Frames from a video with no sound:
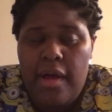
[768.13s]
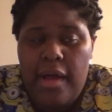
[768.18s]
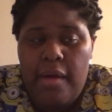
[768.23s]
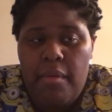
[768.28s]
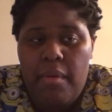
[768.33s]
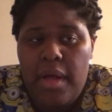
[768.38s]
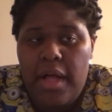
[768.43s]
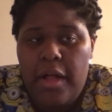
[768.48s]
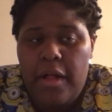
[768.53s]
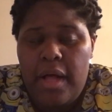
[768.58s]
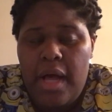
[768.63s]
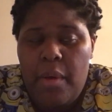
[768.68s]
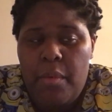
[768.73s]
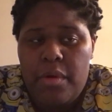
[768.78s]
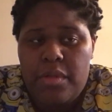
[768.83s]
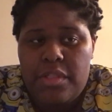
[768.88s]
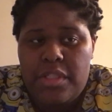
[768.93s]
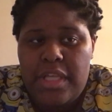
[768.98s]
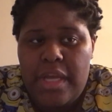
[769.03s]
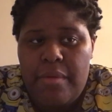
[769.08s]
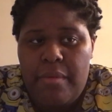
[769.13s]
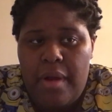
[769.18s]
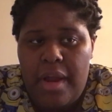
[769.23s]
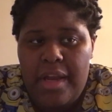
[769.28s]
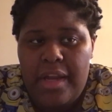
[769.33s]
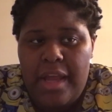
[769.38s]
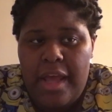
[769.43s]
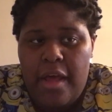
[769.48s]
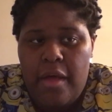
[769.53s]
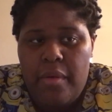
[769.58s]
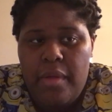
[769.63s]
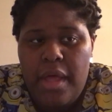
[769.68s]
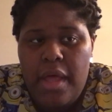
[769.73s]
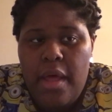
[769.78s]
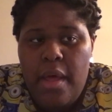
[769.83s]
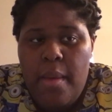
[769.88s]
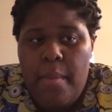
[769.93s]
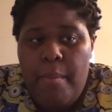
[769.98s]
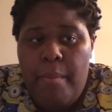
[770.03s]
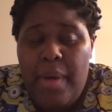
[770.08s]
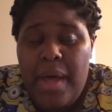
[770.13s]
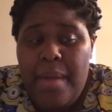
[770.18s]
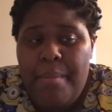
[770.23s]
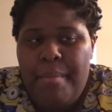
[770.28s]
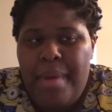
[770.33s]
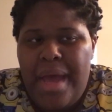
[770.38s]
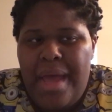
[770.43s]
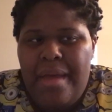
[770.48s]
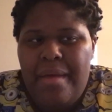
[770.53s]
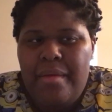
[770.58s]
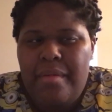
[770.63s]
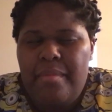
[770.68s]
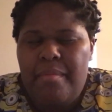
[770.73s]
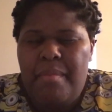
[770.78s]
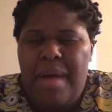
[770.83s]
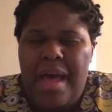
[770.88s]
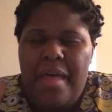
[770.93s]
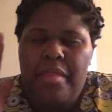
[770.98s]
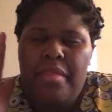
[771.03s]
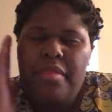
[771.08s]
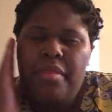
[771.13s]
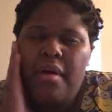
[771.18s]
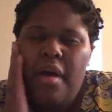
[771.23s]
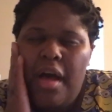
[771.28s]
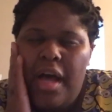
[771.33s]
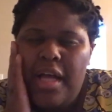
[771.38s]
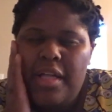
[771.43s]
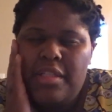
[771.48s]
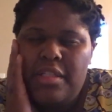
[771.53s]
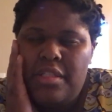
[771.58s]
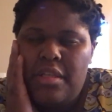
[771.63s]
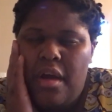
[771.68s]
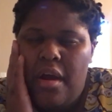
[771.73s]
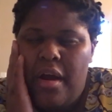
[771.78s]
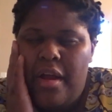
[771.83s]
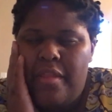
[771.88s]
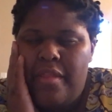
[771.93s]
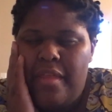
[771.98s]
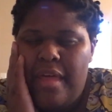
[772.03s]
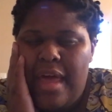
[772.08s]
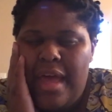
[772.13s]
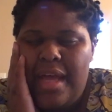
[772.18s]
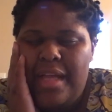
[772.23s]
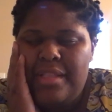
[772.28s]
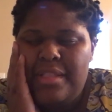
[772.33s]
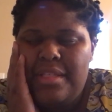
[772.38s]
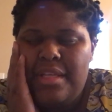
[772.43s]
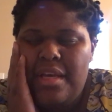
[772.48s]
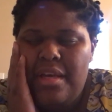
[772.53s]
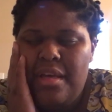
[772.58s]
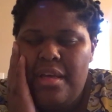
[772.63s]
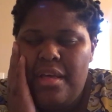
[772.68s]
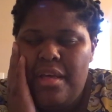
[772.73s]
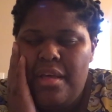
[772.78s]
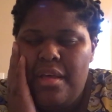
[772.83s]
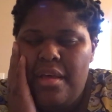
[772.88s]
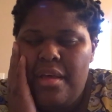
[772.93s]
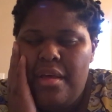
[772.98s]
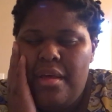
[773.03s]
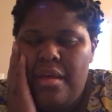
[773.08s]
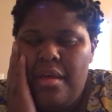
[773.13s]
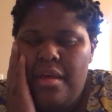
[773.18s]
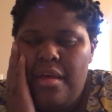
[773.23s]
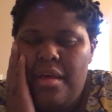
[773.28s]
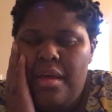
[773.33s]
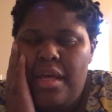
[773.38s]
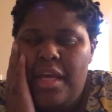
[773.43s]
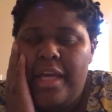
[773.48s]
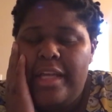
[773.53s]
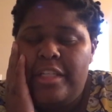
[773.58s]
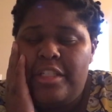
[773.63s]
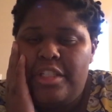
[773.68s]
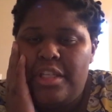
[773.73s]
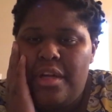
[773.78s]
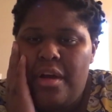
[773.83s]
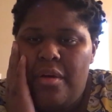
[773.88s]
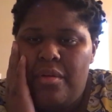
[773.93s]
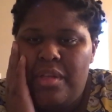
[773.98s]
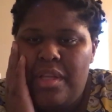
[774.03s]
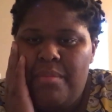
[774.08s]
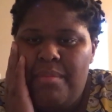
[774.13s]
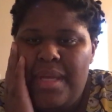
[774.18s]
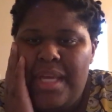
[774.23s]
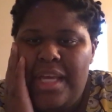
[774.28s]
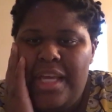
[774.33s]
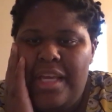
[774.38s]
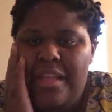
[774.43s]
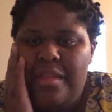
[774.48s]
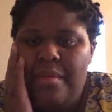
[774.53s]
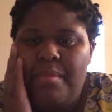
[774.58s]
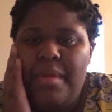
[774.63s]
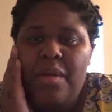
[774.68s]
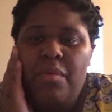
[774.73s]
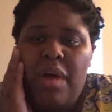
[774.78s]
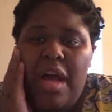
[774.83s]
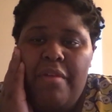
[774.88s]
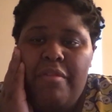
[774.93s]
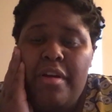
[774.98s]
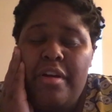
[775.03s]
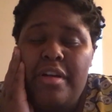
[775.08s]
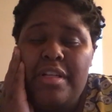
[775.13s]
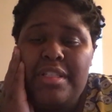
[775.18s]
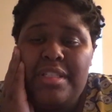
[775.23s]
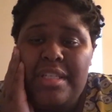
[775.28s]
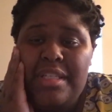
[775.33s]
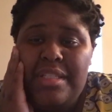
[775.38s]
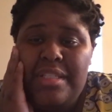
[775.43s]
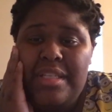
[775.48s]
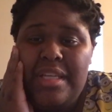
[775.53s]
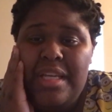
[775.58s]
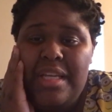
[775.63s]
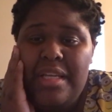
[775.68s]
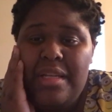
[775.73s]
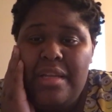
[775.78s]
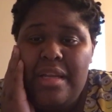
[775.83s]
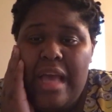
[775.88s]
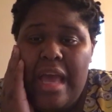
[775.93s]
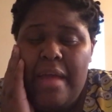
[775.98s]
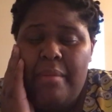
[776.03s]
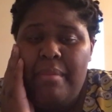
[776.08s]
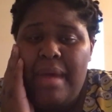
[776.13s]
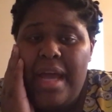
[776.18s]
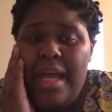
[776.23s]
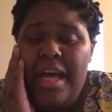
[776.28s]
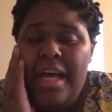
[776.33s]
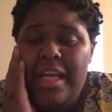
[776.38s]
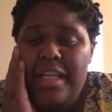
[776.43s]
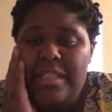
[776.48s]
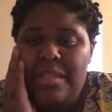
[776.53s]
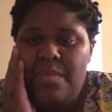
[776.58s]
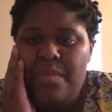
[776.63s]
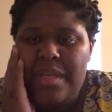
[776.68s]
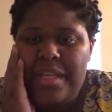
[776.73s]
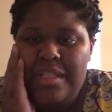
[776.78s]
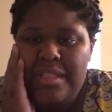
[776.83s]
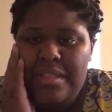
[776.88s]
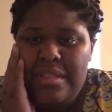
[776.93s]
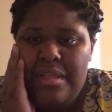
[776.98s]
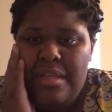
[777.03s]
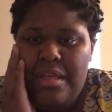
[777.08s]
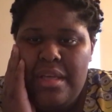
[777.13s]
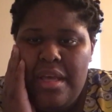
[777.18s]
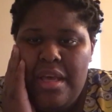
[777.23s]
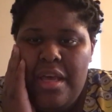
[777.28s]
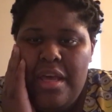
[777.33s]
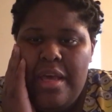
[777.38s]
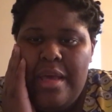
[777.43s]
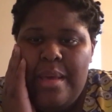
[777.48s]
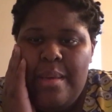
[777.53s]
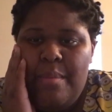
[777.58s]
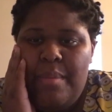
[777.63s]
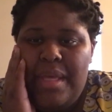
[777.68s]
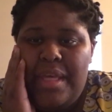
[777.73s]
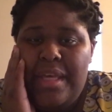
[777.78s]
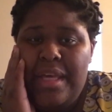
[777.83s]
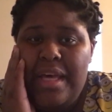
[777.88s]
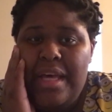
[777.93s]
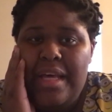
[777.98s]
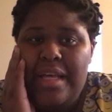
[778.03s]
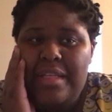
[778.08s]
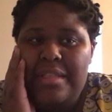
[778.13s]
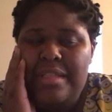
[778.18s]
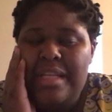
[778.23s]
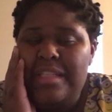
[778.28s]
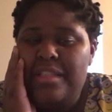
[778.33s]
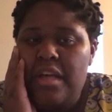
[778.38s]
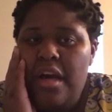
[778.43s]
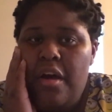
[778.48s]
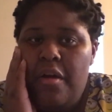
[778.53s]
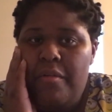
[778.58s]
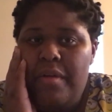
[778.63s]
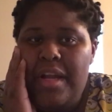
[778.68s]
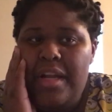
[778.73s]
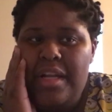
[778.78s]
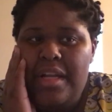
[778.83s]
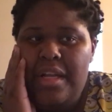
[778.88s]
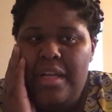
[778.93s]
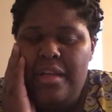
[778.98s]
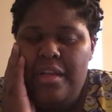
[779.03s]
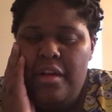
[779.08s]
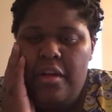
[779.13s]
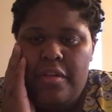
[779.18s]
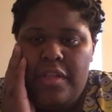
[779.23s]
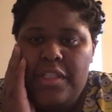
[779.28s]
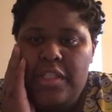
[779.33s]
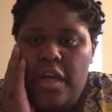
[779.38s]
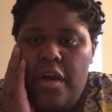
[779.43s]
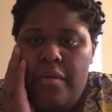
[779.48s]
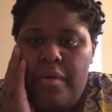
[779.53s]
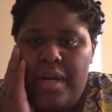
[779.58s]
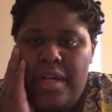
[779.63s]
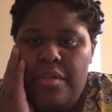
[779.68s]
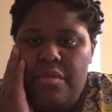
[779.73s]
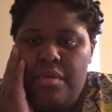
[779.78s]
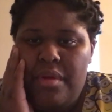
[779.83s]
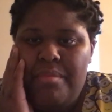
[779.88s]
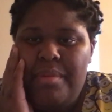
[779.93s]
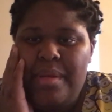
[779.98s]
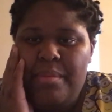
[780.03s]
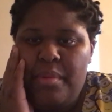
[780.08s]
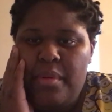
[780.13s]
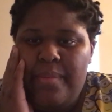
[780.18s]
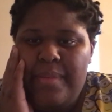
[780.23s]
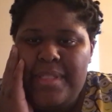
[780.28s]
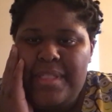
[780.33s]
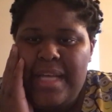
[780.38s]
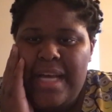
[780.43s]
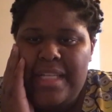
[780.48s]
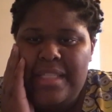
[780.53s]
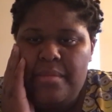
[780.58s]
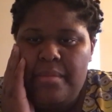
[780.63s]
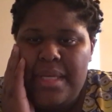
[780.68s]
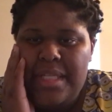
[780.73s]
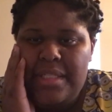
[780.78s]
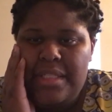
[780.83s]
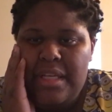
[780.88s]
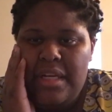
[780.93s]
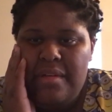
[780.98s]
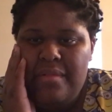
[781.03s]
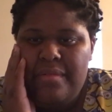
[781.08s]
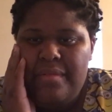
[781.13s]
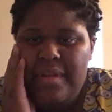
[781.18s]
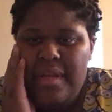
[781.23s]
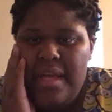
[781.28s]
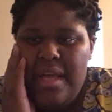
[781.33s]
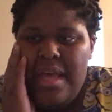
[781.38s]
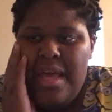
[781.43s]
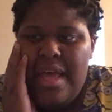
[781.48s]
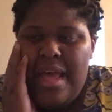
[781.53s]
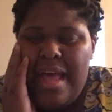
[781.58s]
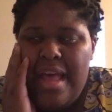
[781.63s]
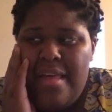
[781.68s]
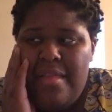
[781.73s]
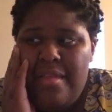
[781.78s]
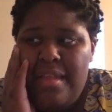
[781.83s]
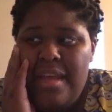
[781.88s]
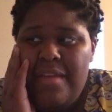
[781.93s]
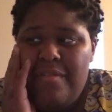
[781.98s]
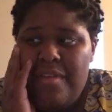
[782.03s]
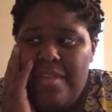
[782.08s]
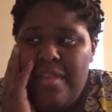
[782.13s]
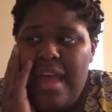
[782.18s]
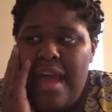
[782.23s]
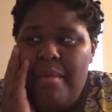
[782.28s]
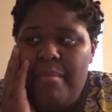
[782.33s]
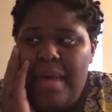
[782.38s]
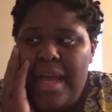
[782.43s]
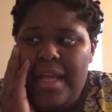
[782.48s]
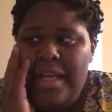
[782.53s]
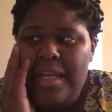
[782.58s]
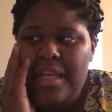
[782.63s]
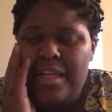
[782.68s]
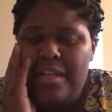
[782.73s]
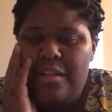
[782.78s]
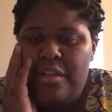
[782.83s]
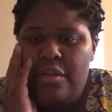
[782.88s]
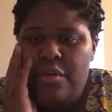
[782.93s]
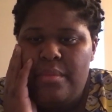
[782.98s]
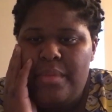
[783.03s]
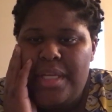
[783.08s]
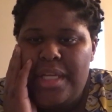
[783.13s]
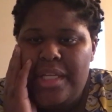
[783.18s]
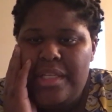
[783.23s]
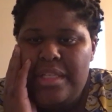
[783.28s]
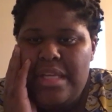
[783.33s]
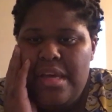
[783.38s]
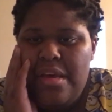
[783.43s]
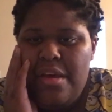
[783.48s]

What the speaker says: well, I won't say right now, but my thoughts are that it should only be the midwife, her assistant, and my husband, because that's already 3 people besides myself. And even that might get a little bit